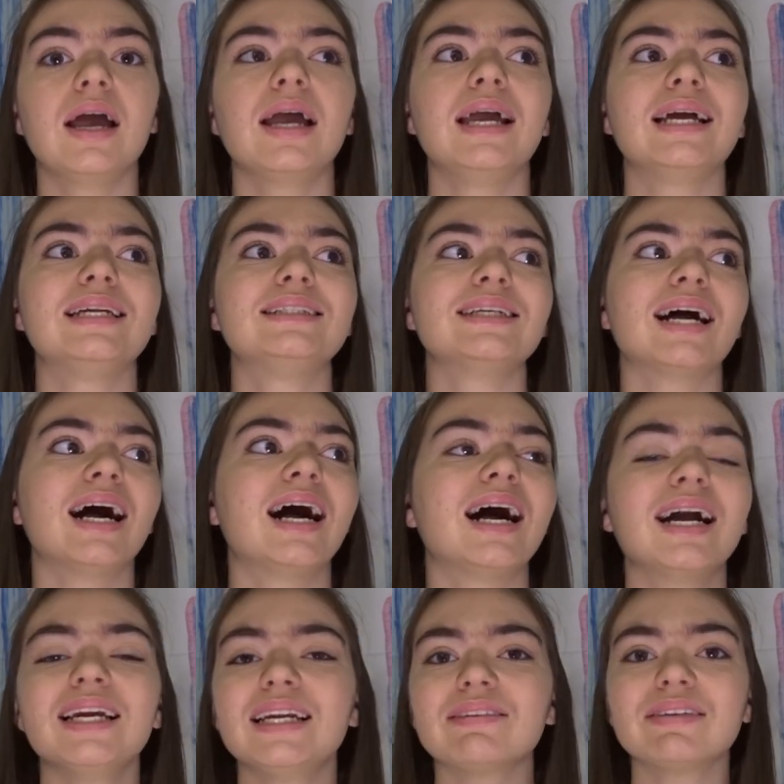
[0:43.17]
And
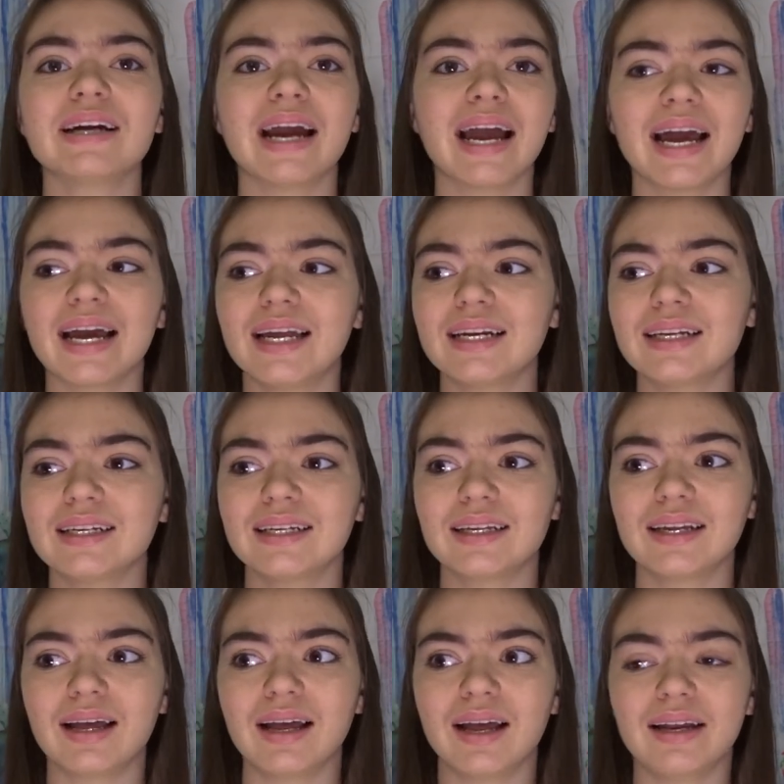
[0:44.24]
I never had
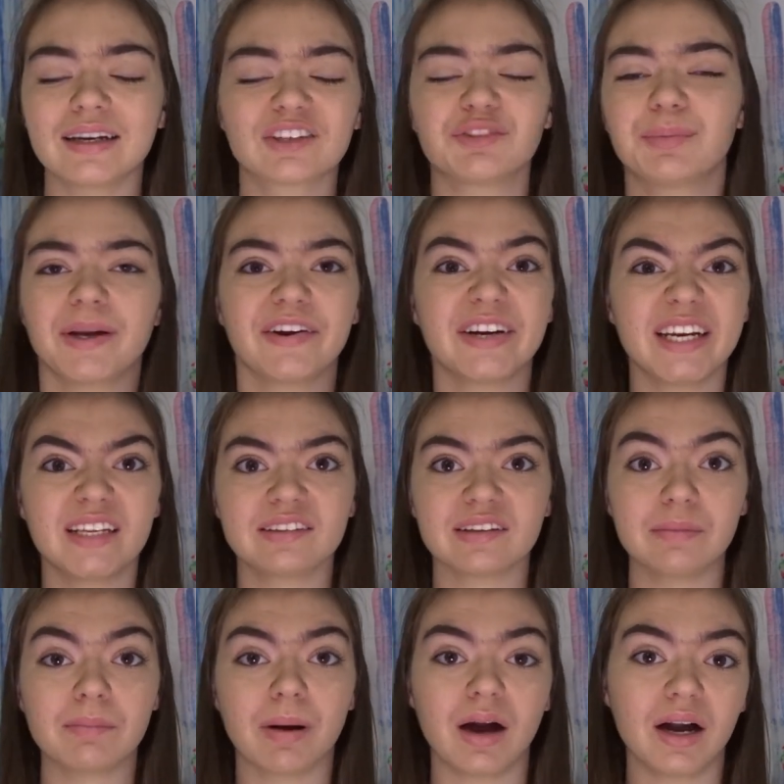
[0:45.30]
an experience
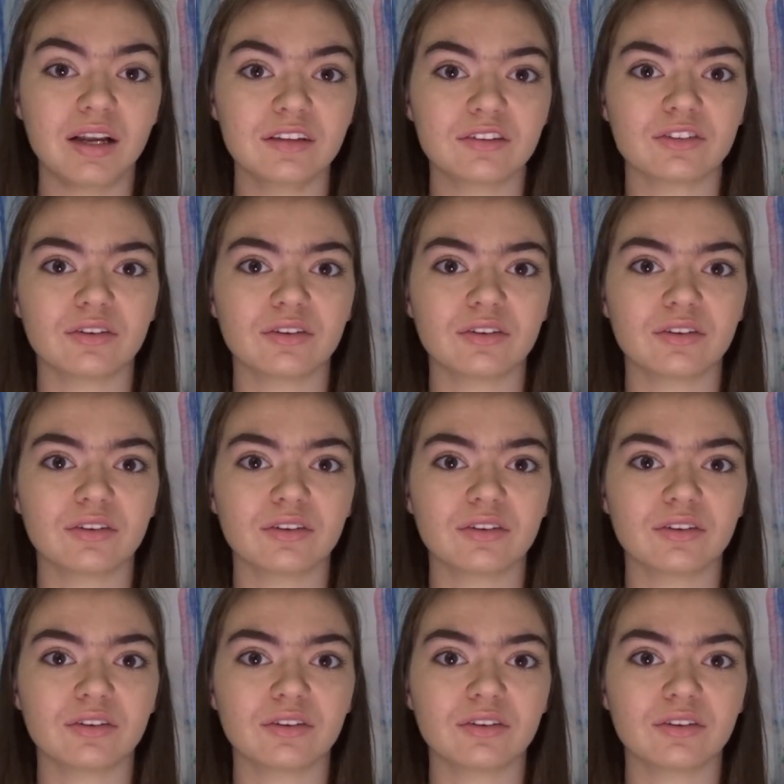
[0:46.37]
in Ponce,